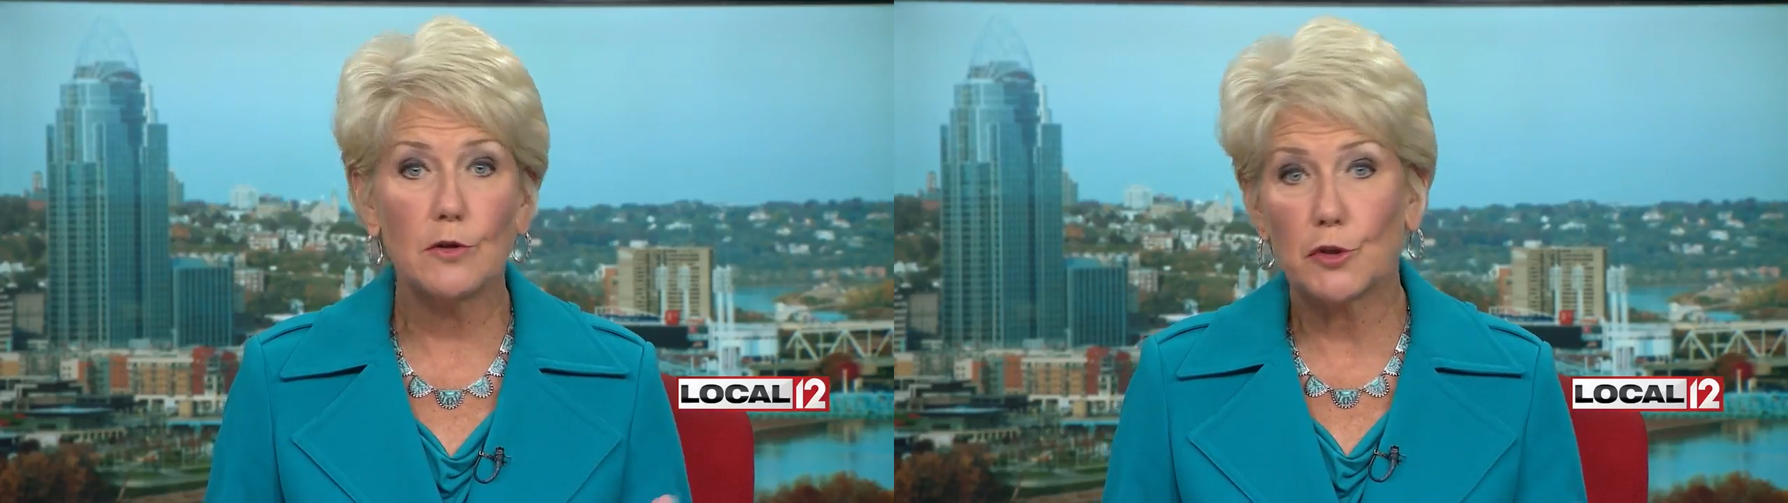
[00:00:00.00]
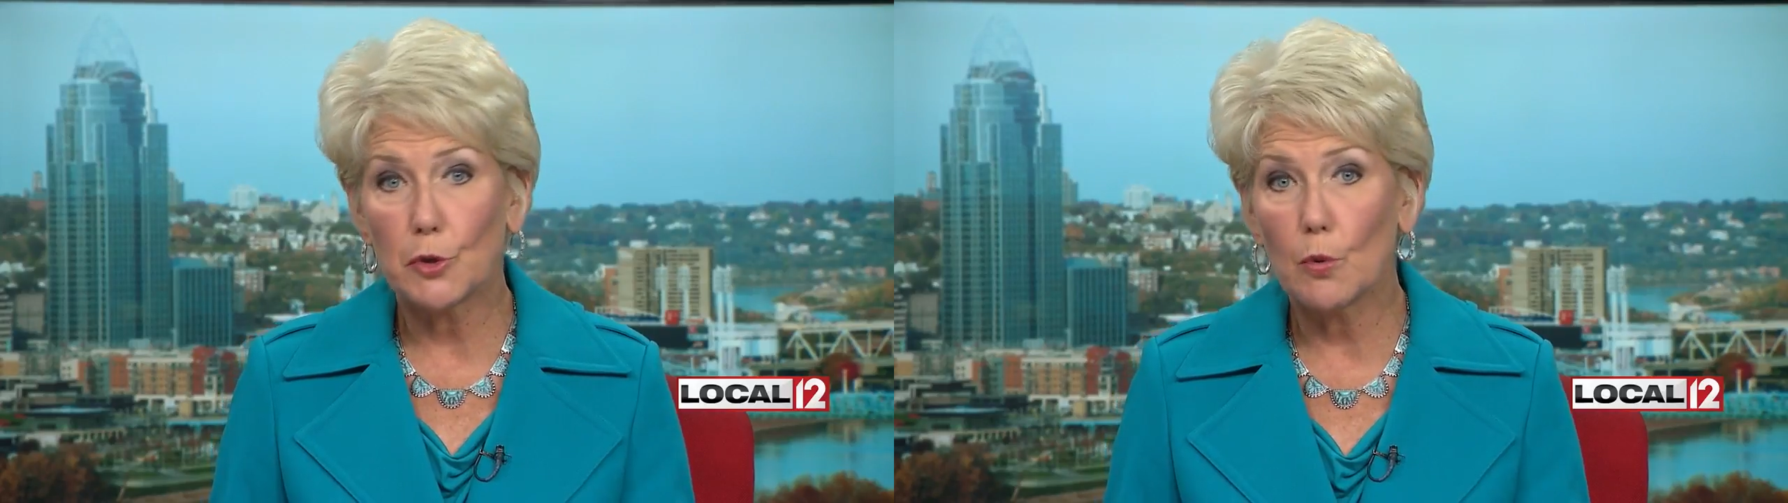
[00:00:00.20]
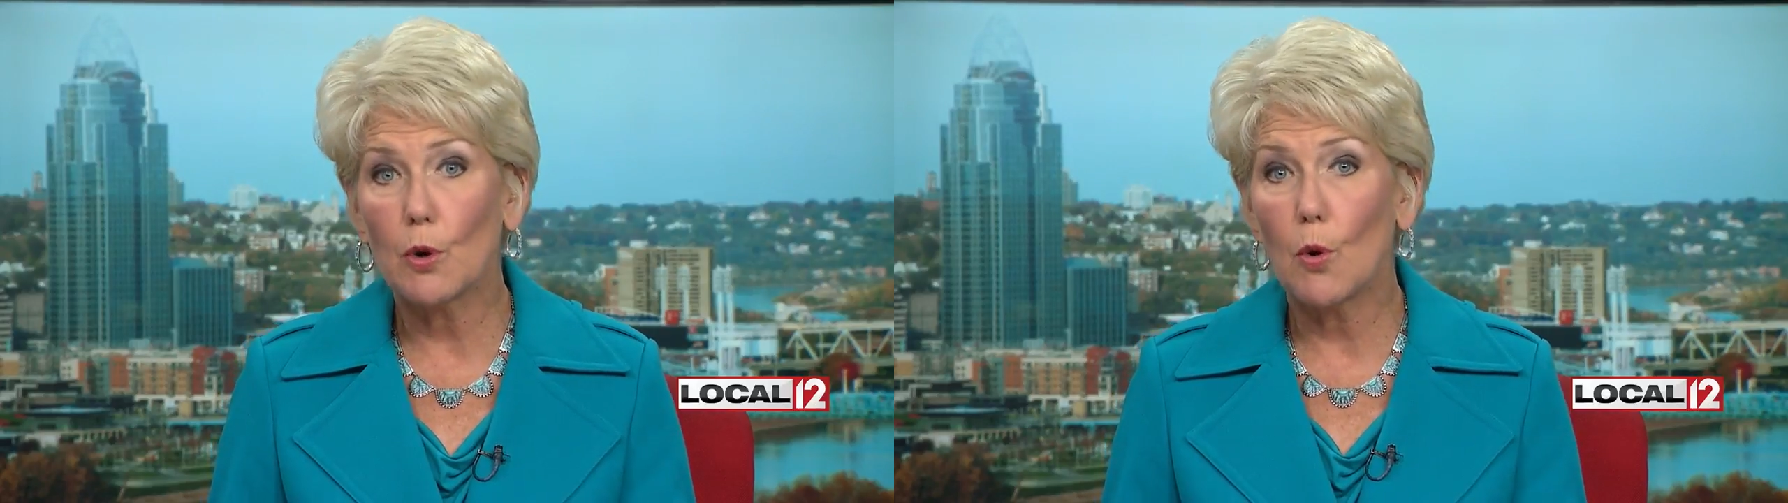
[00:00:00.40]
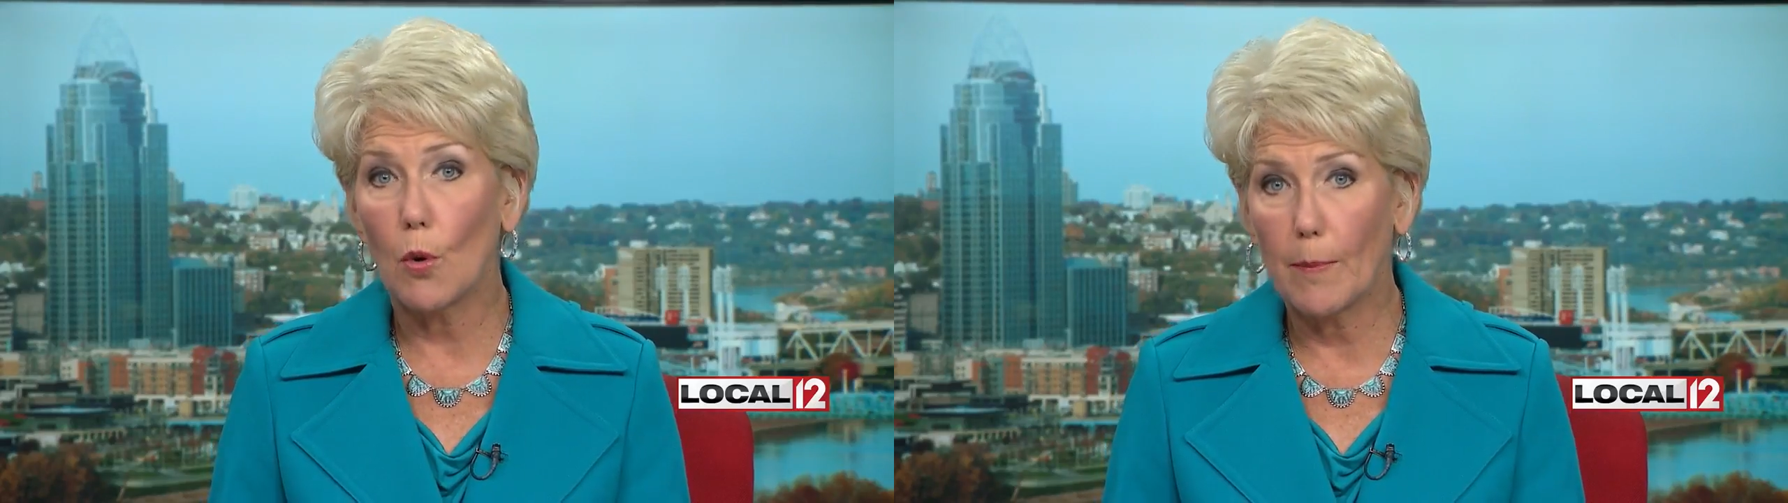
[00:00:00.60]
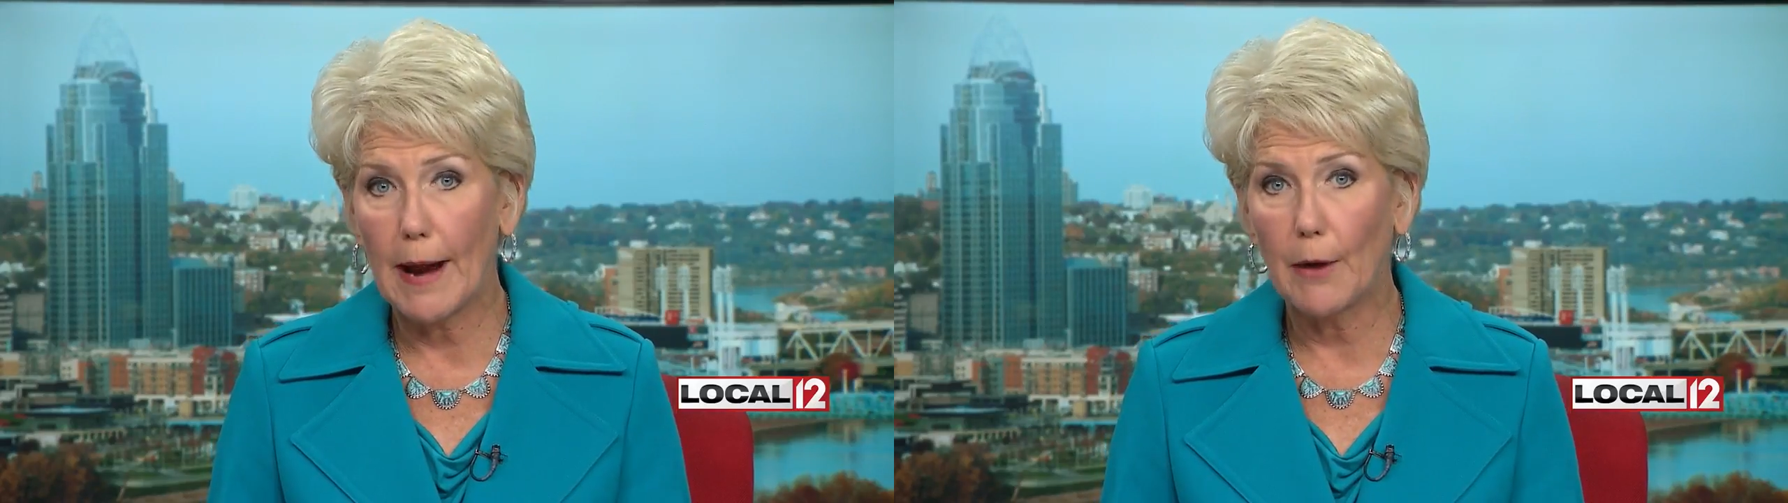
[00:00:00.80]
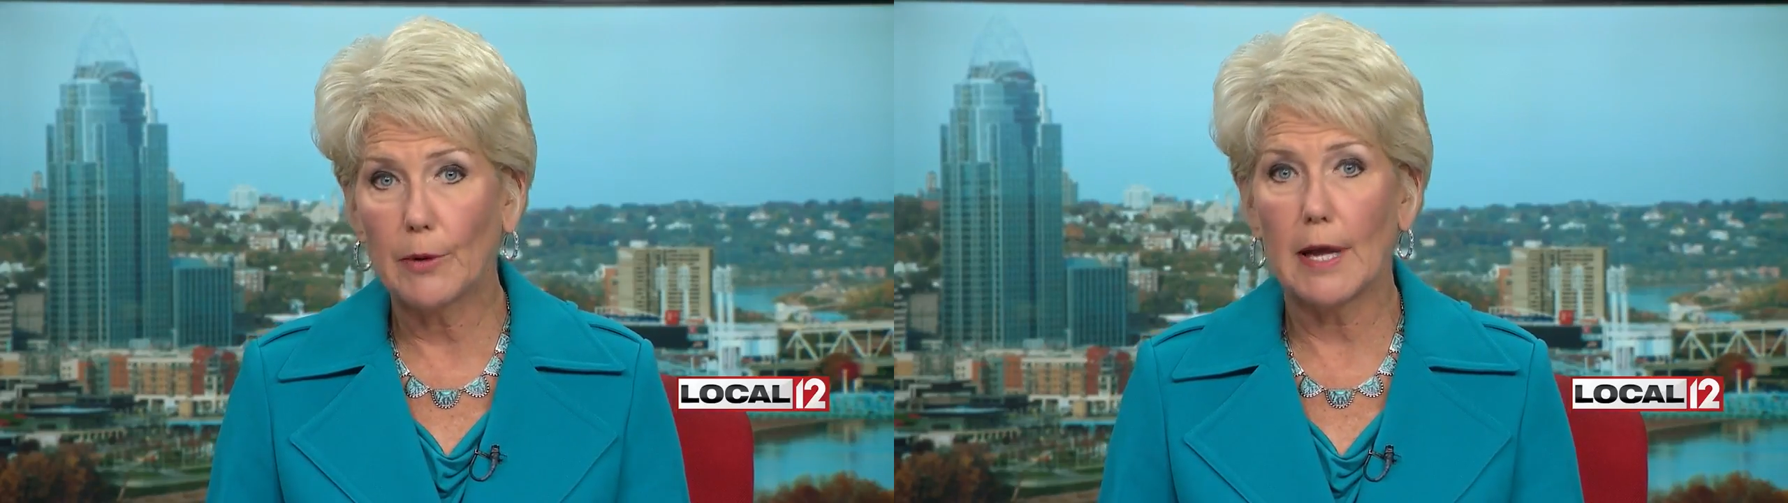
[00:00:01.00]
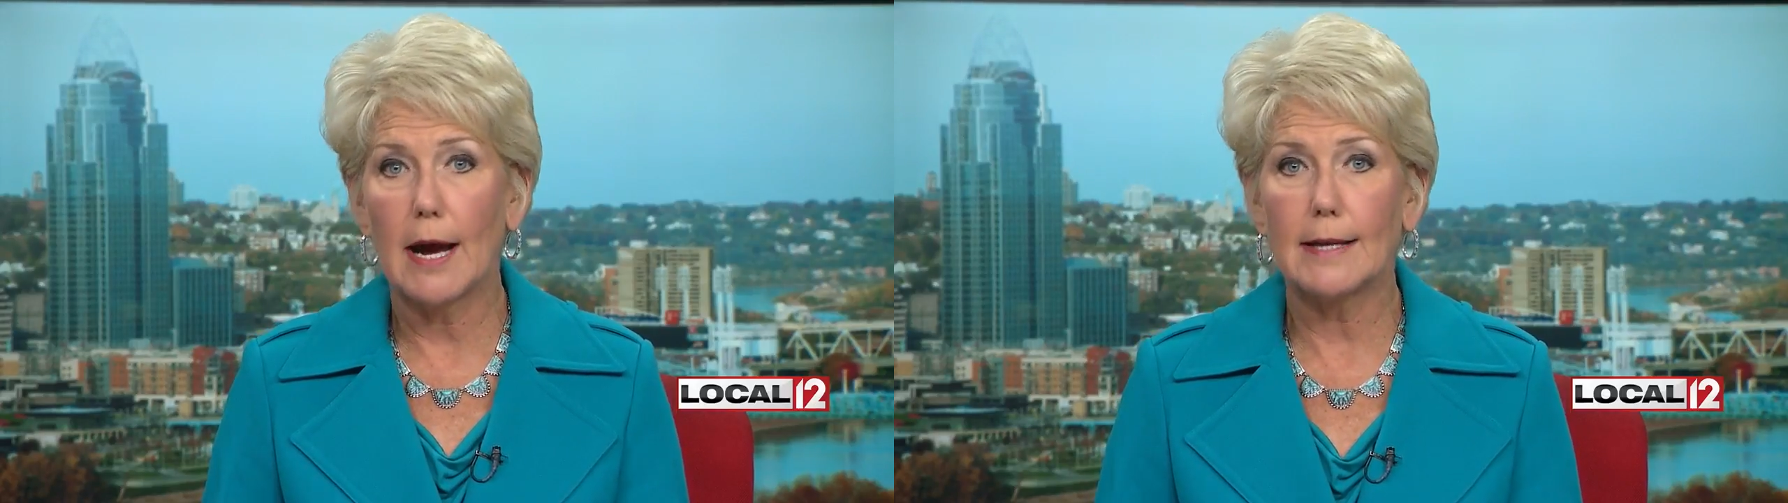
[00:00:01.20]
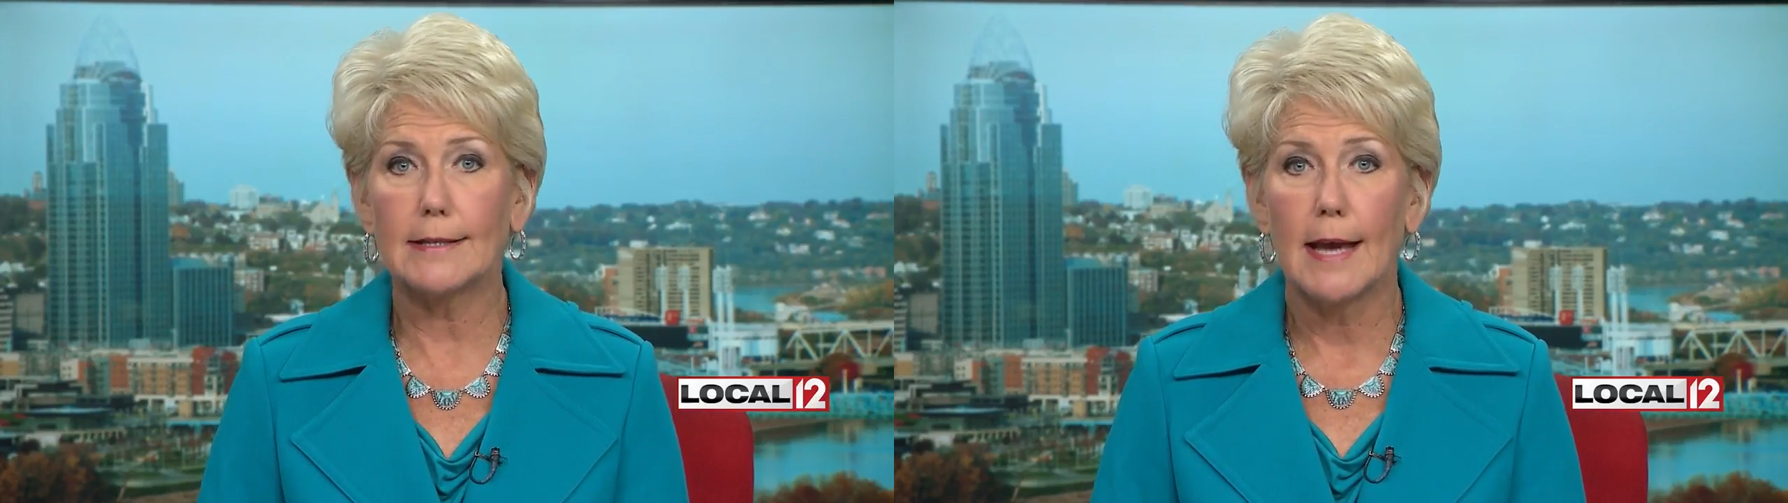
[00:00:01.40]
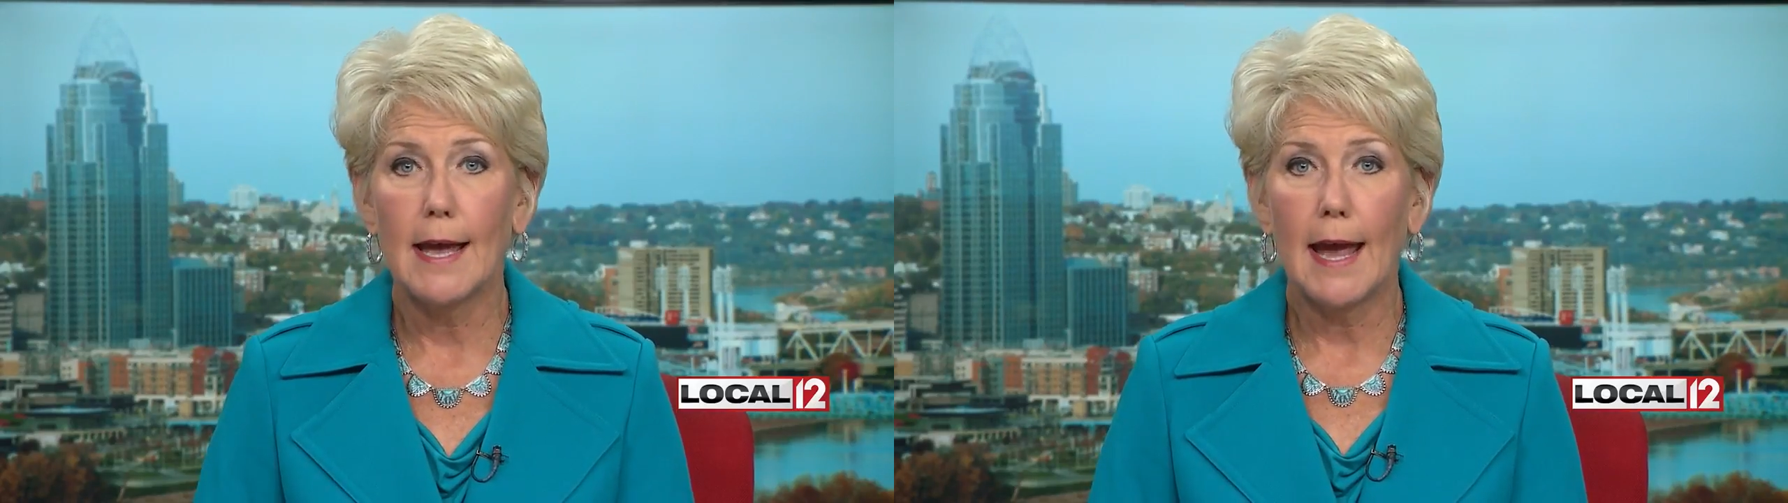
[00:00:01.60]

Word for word: sewer, or power lines,